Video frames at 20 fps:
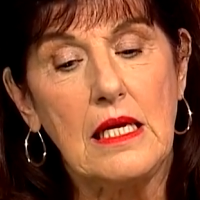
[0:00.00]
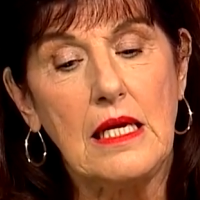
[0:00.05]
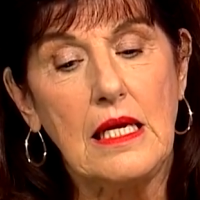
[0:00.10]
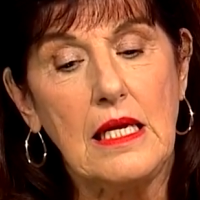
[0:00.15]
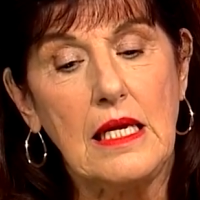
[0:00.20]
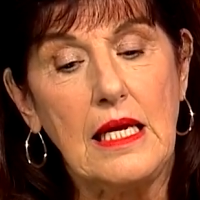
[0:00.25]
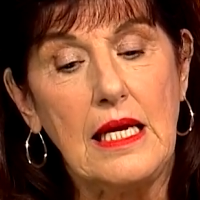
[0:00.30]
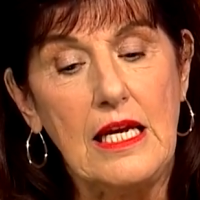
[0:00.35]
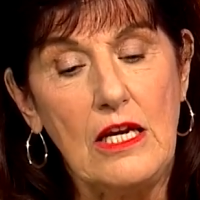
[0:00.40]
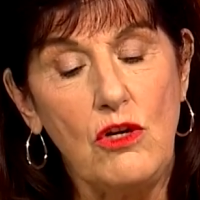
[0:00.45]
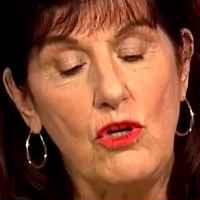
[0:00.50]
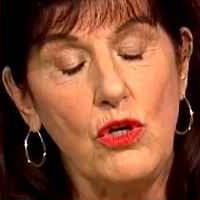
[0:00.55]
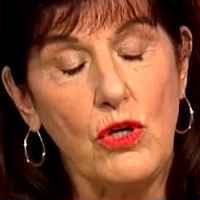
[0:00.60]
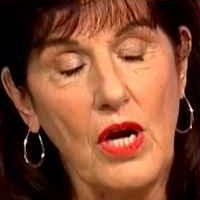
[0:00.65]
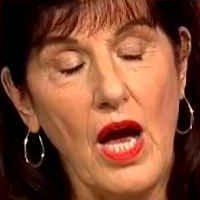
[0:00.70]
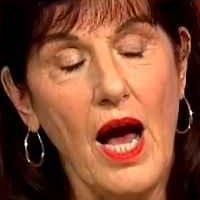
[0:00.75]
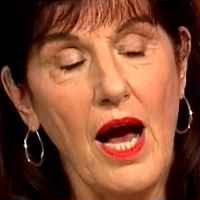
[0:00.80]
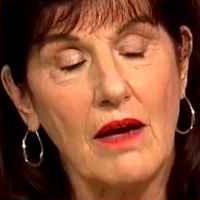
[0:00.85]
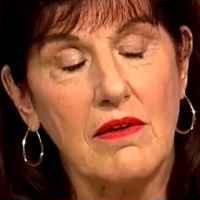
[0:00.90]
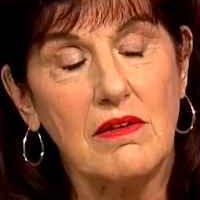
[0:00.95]
that he
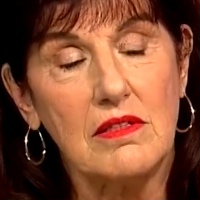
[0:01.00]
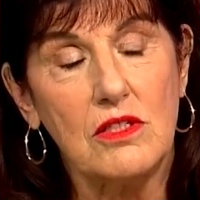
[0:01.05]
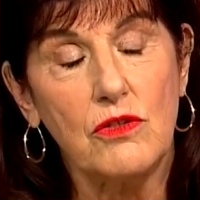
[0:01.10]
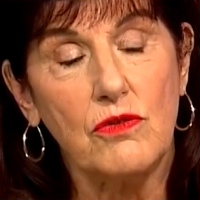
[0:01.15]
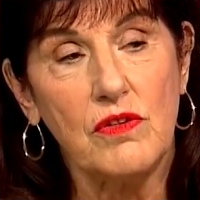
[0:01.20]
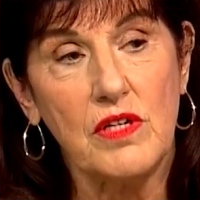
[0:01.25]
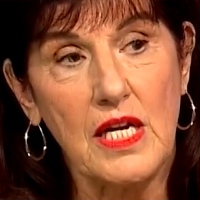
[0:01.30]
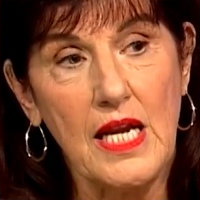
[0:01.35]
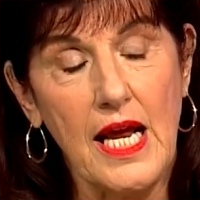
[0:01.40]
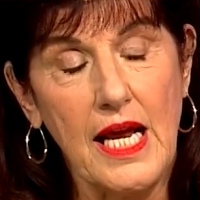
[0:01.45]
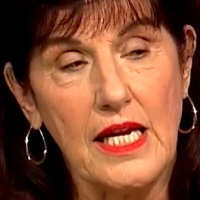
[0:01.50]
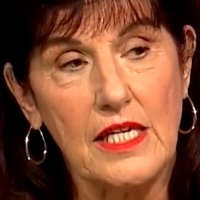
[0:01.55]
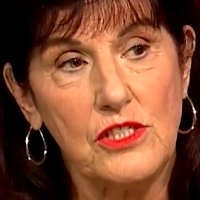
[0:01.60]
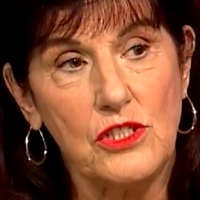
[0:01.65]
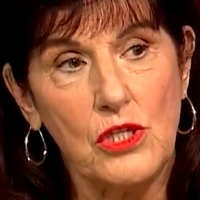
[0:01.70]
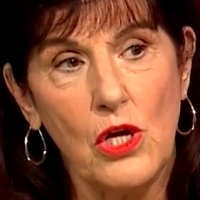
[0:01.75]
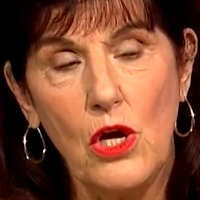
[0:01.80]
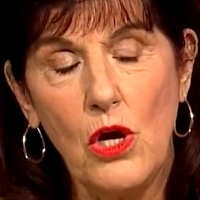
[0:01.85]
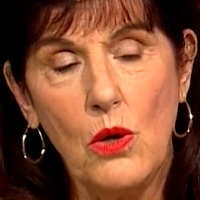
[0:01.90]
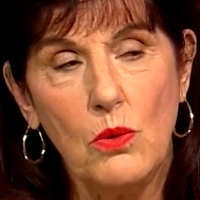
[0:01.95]
took out of the
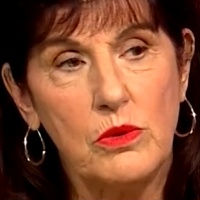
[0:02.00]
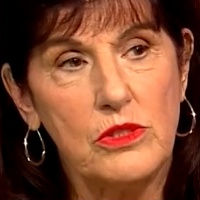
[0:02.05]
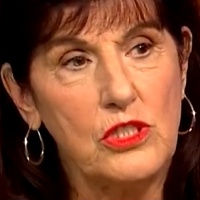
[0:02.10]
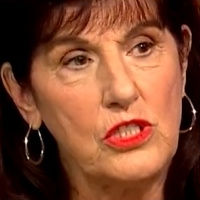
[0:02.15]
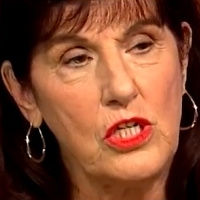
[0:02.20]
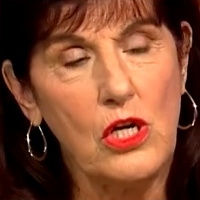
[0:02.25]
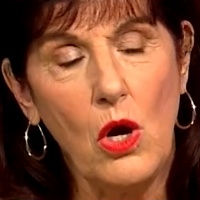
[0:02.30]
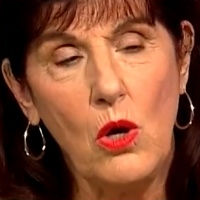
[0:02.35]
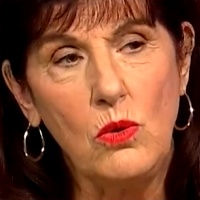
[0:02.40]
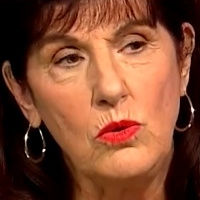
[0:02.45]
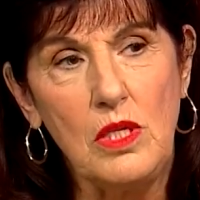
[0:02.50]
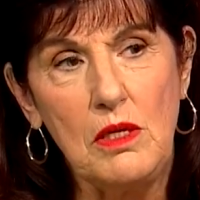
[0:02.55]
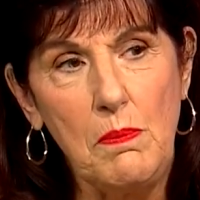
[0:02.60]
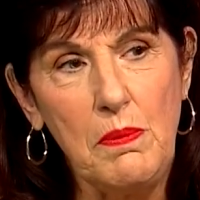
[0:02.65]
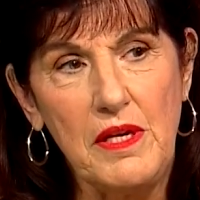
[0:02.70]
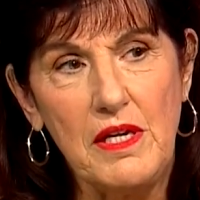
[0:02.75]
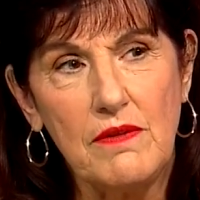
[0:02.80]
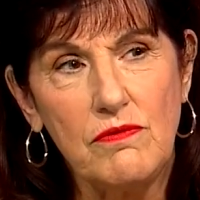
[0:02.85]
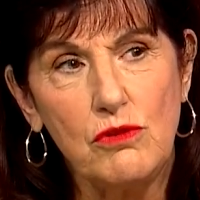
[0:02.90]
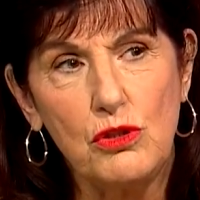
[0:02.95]
grenades was the
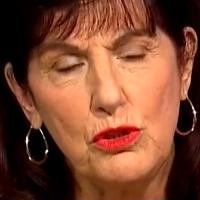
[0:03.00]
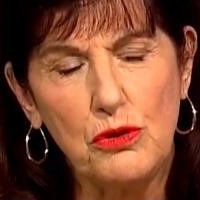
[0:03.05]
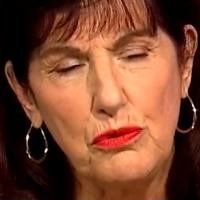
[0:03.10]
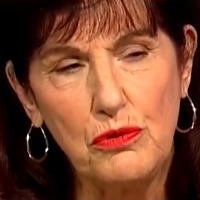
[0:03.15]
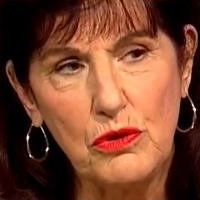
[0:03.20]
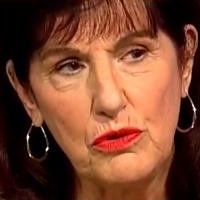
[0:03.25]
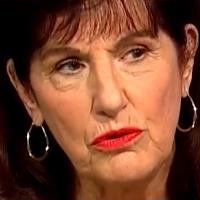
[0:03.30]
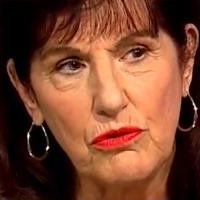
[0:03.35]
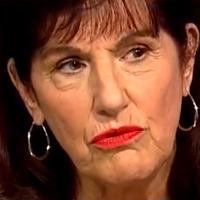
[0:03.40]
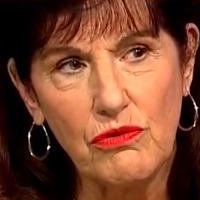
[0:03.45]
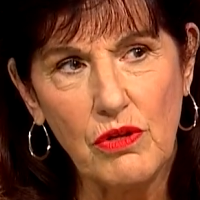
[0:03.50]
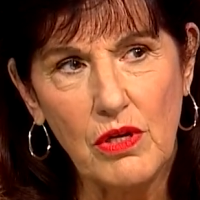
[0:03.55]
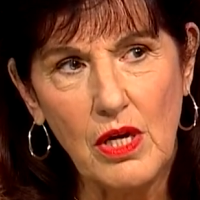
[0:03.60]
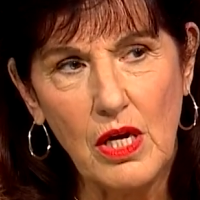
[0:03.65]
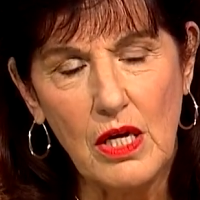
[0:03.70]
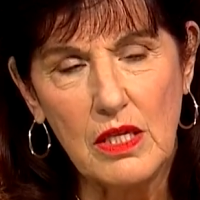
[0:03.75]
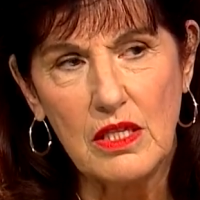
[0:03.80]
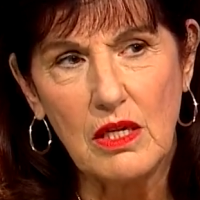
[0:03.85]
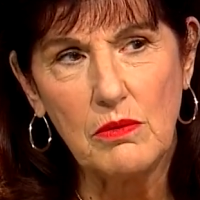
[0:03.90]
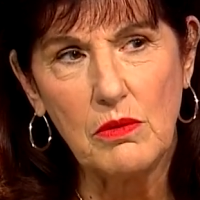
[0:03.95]
only bit of
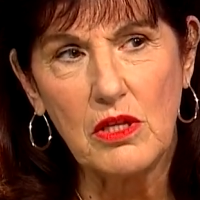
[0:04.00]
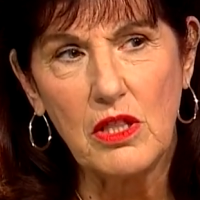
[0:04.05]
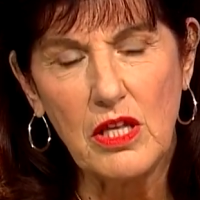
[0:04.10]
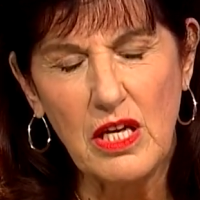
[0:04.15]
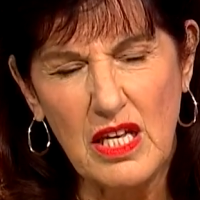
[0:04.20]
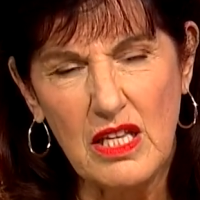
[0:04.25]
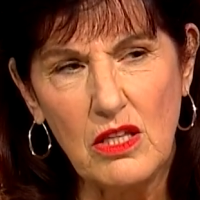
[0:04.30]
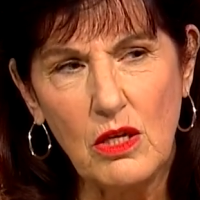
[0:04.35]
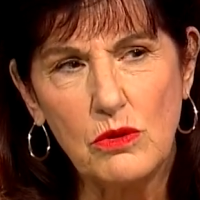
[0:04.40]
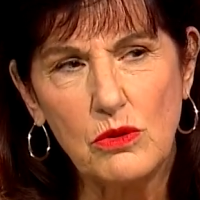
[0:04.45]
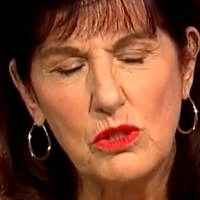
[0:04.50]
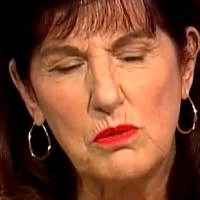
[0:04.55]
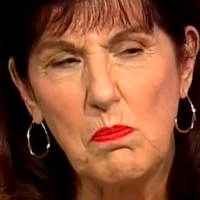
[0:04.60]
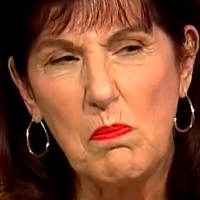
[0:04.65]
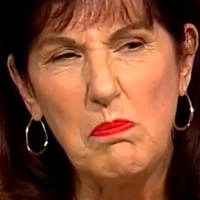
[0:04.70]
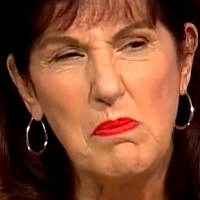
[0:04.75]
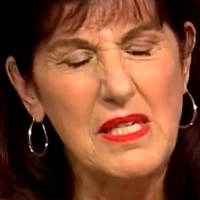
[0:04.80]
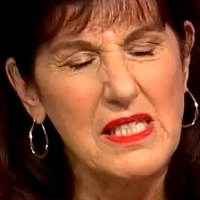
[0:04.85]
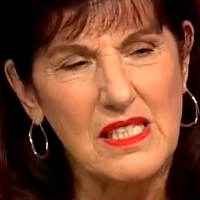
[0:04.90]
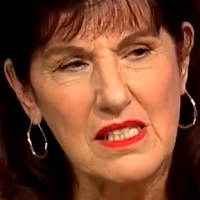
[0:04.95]
truth that was in
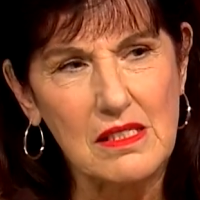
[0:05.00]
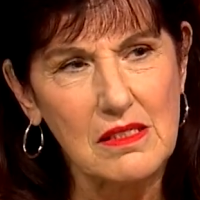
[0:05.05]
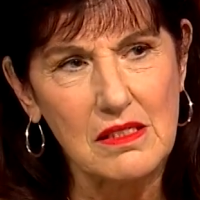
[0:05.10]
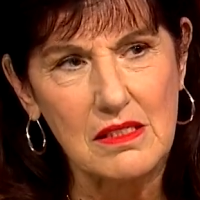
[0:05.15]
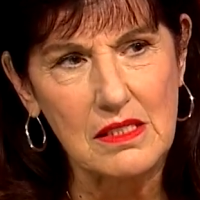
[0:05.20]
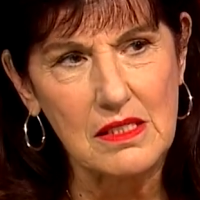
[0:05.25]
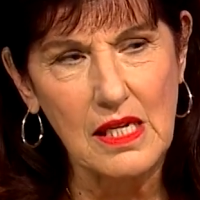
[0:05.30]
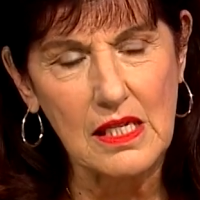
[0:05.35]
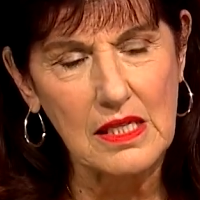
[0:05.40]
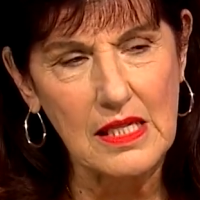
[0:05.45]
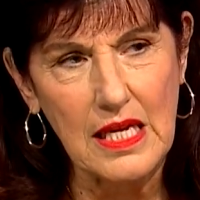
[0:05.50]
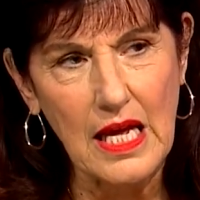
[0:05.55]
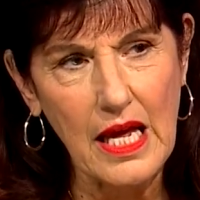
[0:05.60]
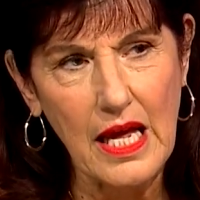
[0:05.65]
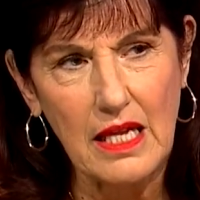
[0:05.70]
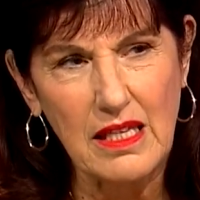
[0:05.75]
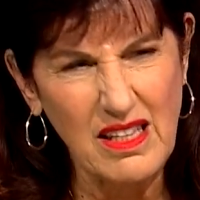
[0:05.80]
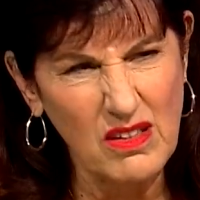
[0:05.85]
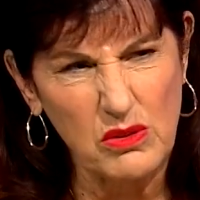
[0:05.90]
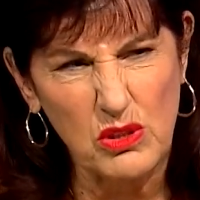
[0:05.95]
those missiles that the,